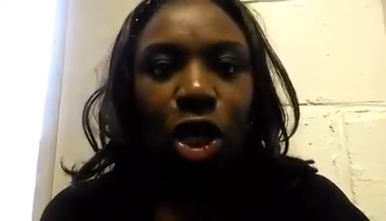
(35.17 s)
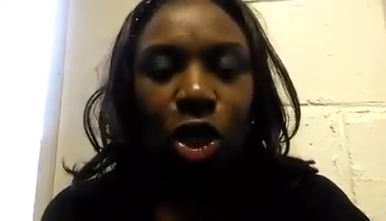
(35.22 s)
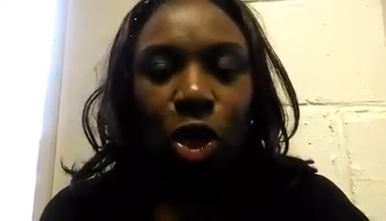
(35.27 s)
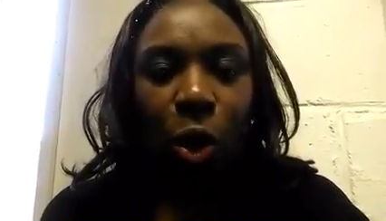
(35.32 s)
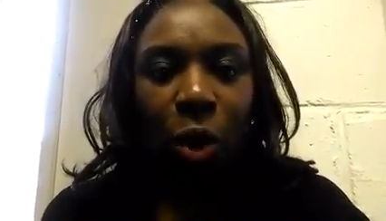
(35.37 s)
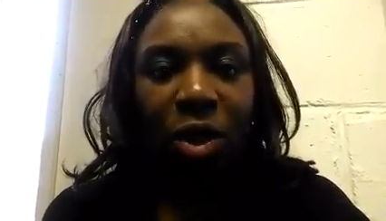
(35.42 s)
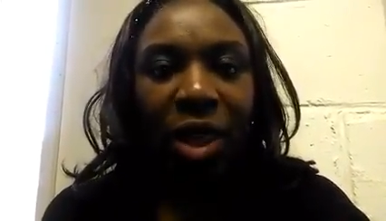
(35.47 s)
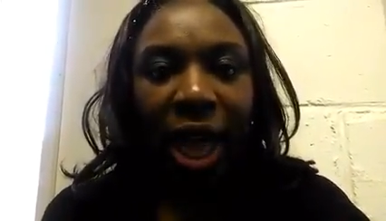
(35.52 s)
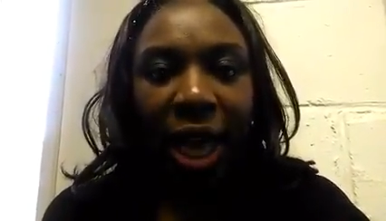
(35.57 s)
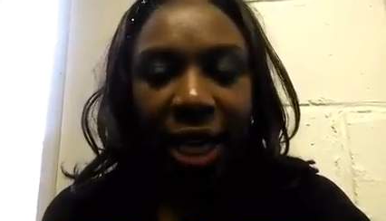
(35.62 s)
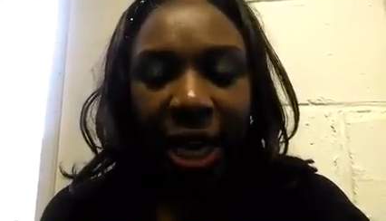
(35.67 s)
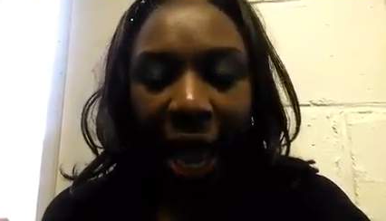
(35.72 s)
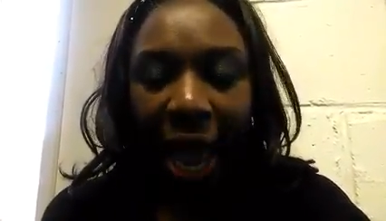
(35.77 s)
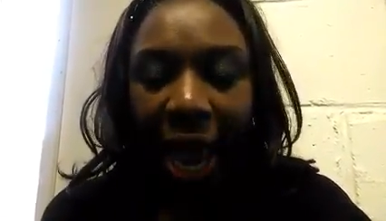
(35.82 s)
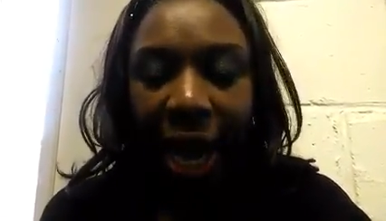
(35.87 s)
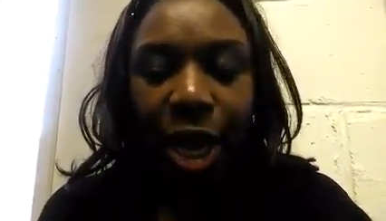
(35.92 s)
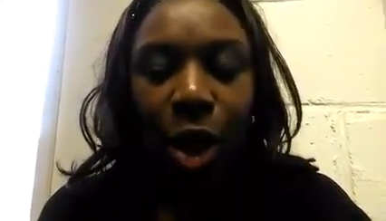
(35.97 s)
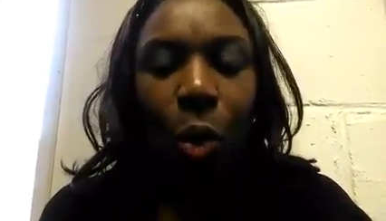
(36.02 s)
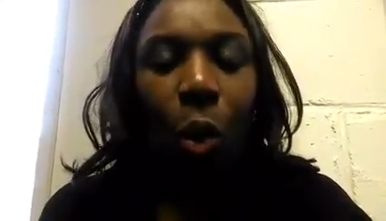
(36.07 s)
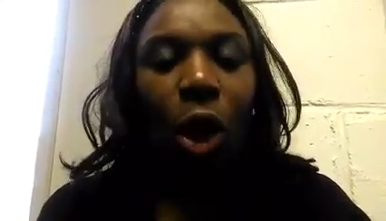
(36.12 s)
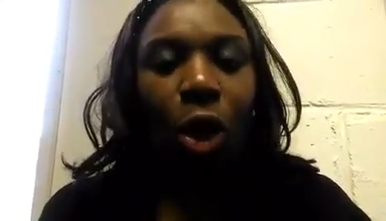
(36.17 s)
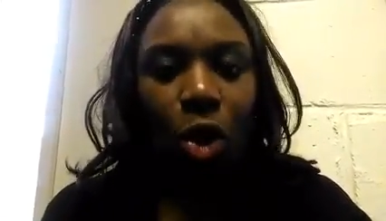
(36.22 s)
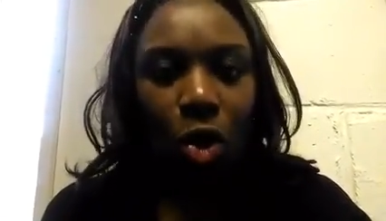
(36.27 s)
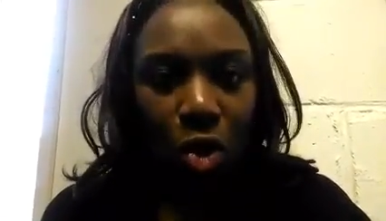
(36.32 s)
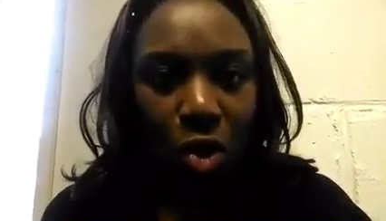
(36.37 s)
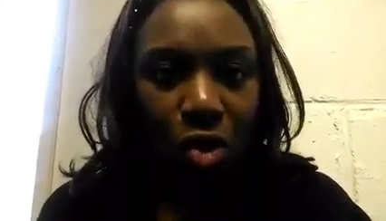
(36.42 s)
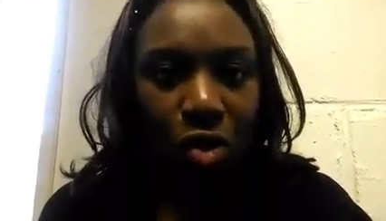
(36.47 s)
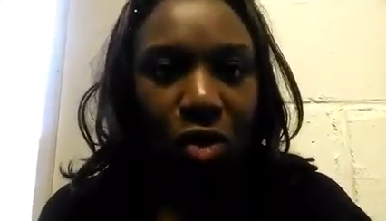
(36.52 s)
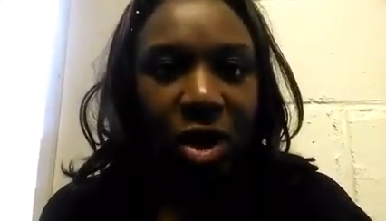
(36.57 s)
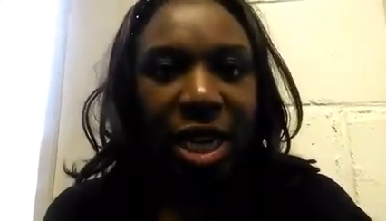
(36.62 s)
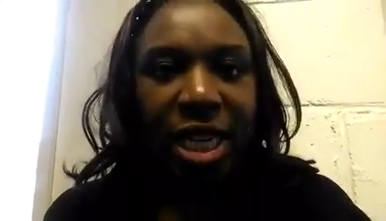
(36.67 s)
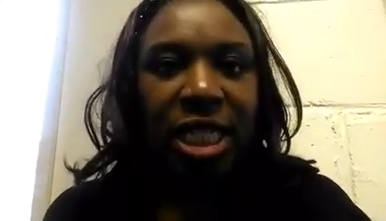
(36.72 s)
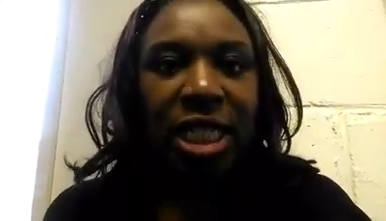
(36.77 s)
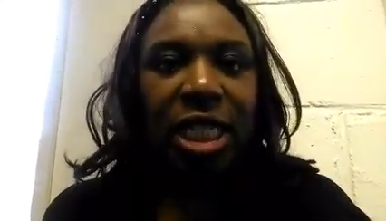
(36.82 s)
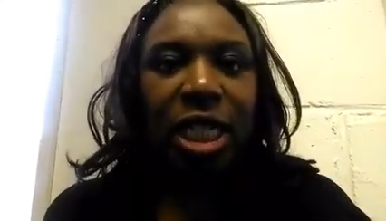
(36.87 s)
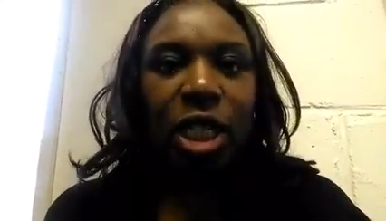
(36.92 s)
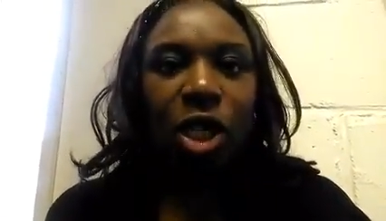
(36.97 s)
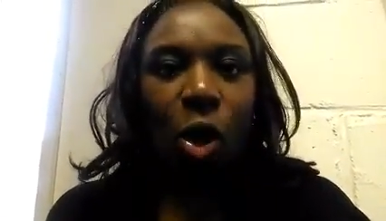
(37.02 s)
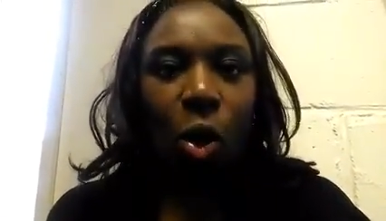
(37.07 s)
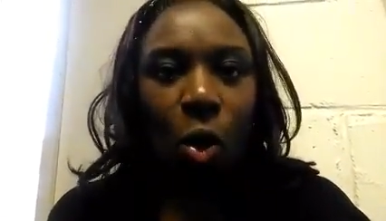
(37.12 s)
so that anyone who
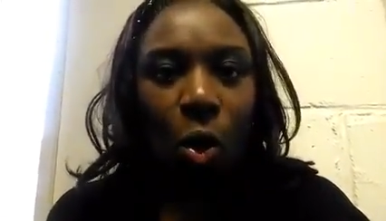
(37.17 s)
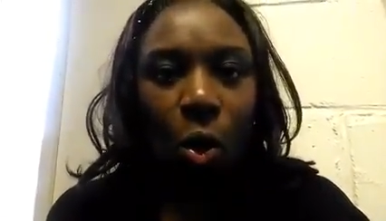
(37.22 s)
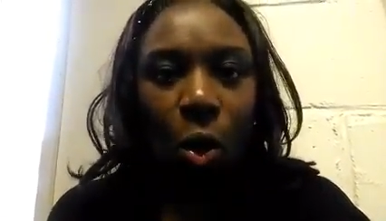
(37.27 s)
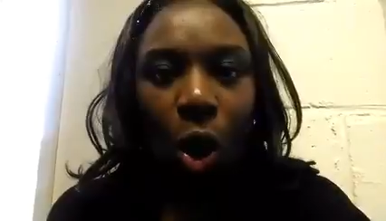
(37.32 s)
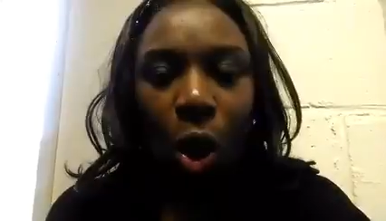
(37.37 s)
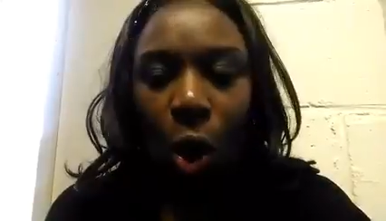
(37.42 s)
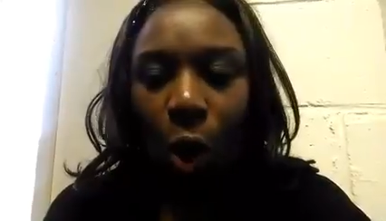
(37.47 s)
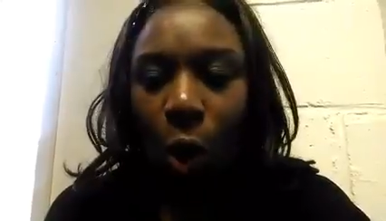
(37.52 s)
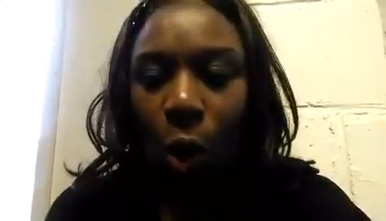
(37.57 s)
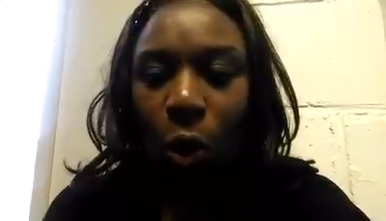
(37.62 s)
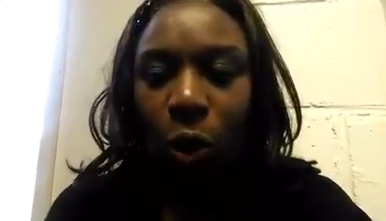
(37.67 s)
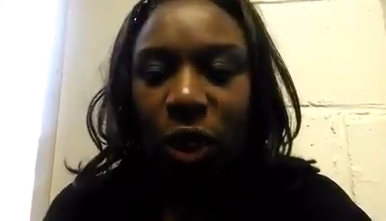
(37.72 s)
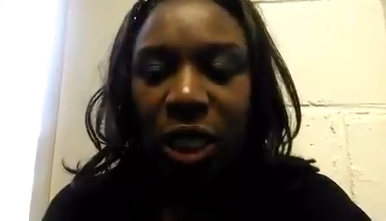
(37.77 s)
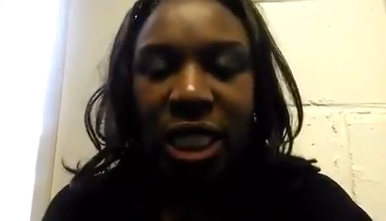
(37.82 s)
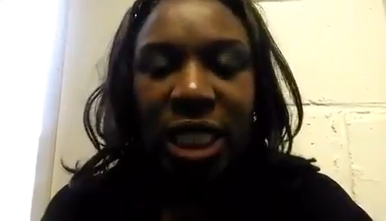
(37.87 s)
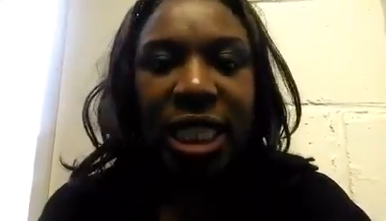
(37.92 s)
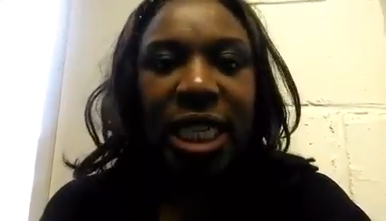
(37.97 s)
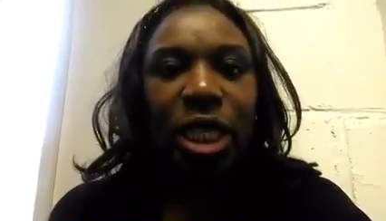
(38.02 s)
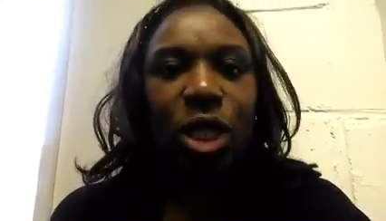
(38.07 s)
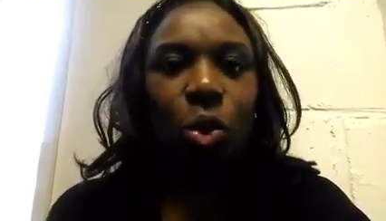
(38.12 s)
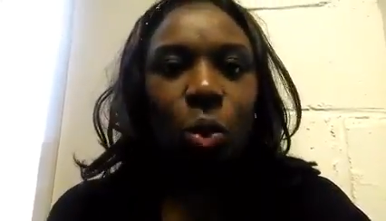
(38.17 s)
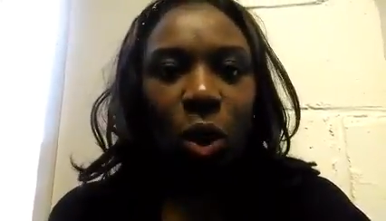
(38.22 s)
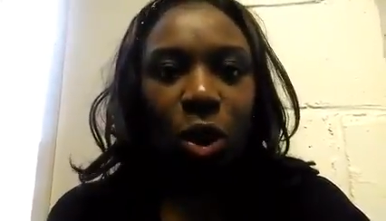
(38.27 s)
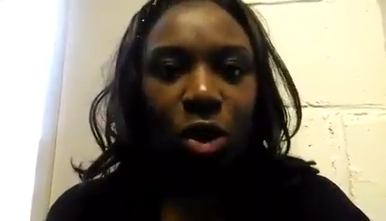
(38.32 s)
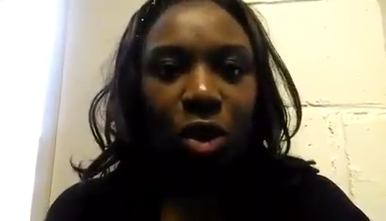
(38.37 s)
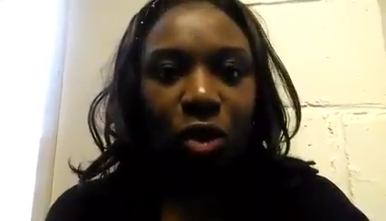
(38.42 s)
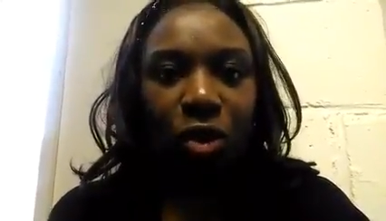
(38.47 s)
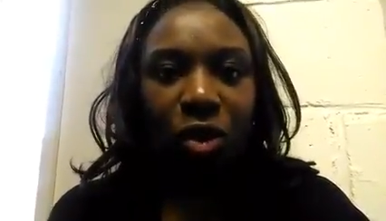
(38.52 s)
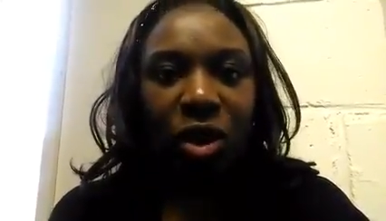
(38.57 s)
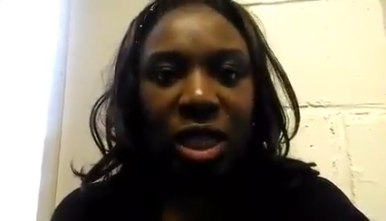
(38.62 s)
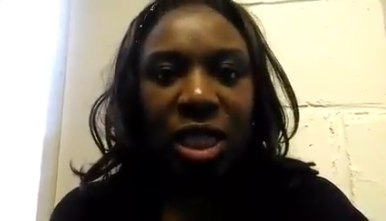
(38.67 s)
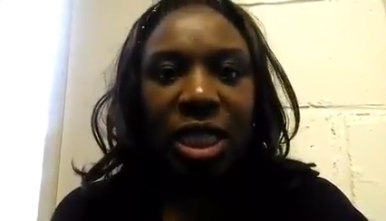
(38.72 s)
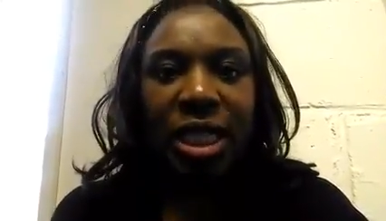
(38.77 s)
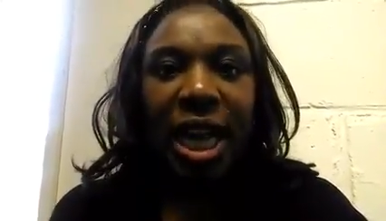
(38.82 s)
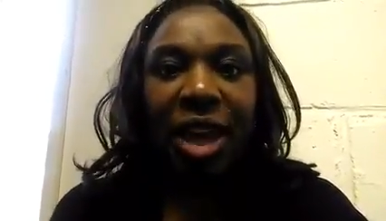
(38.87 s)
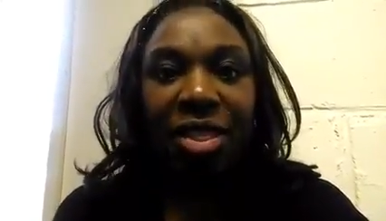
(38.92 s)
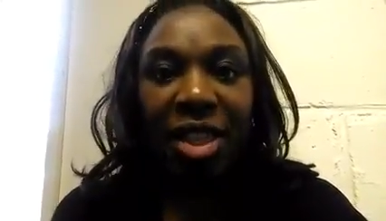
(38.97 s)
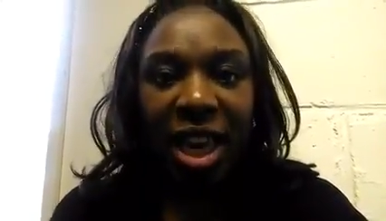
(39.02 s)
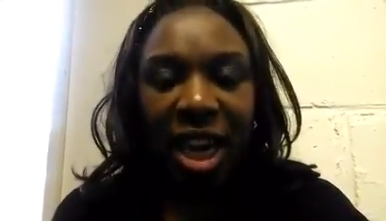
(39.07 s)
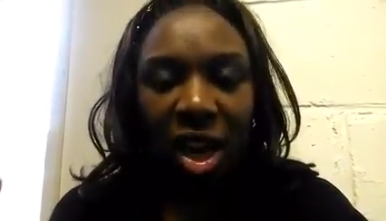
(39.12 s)
reads it, who sees what you've written
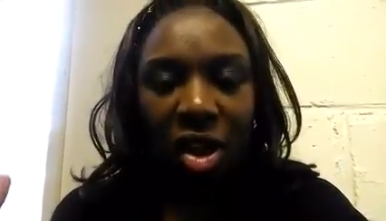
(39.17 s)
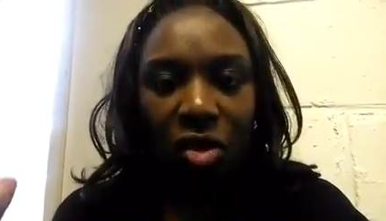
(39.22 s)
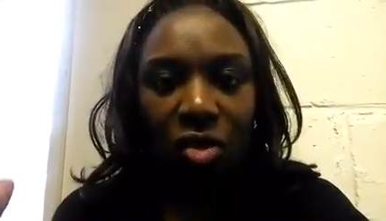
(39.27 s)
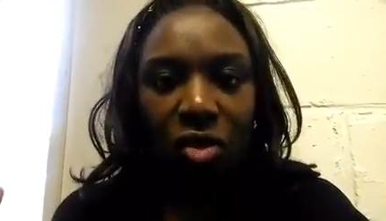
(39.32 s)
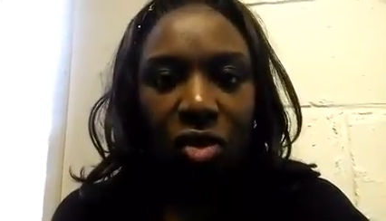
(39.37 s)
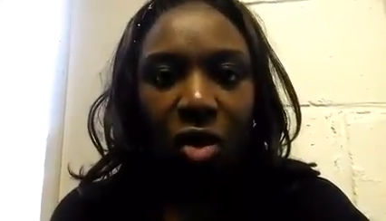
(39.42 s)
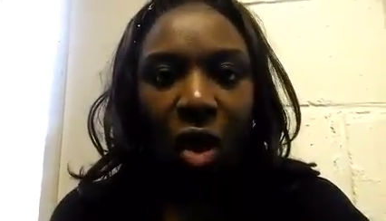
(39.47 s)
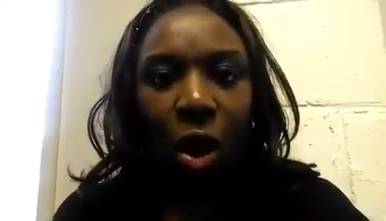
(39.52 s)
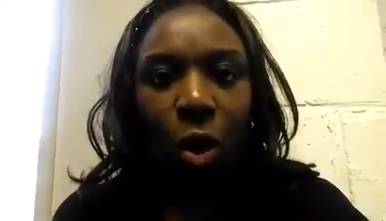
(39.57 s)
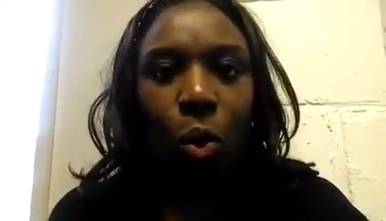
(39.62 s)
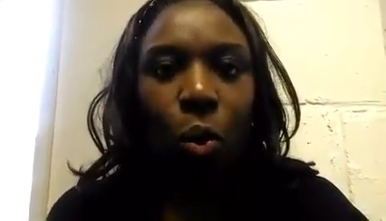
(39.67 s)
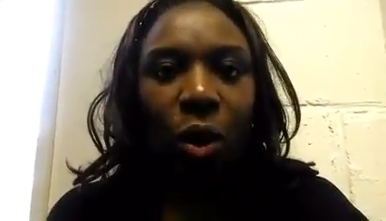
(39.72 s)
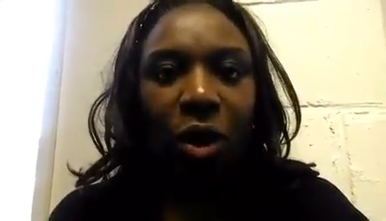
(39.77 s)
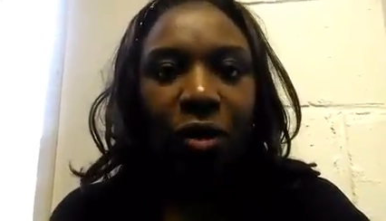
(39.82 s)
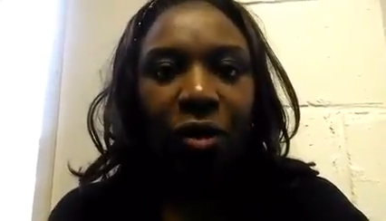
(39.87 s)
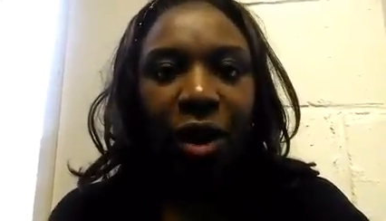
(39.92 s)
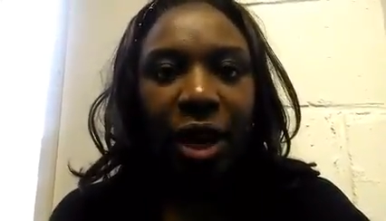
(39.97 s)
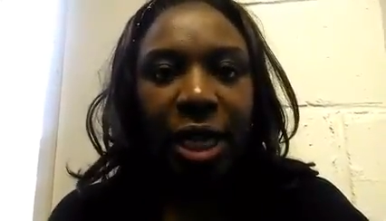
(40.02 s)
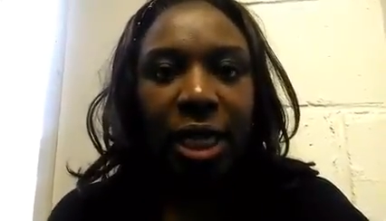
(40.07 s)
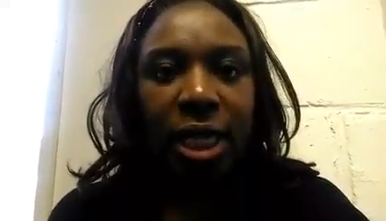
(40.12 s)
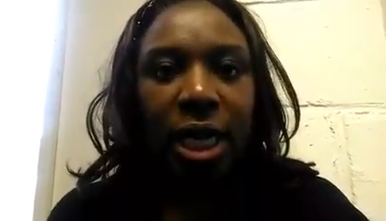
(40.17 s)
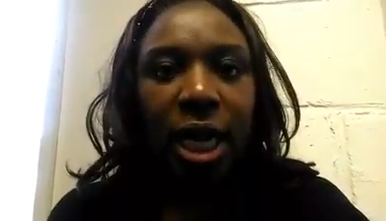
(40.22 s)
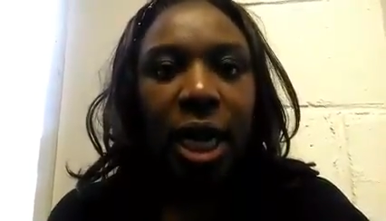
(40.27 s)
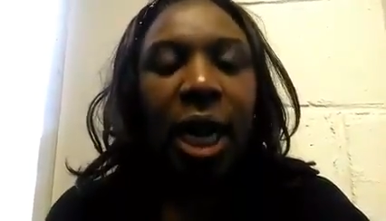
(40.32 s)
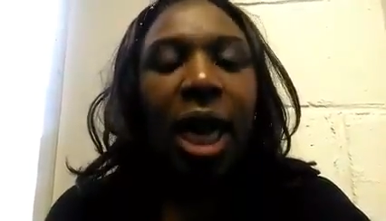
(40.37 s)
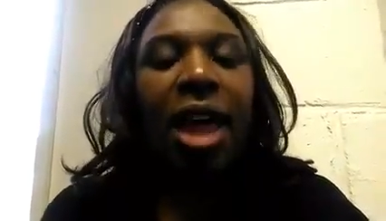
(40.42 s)
down, they can run with it.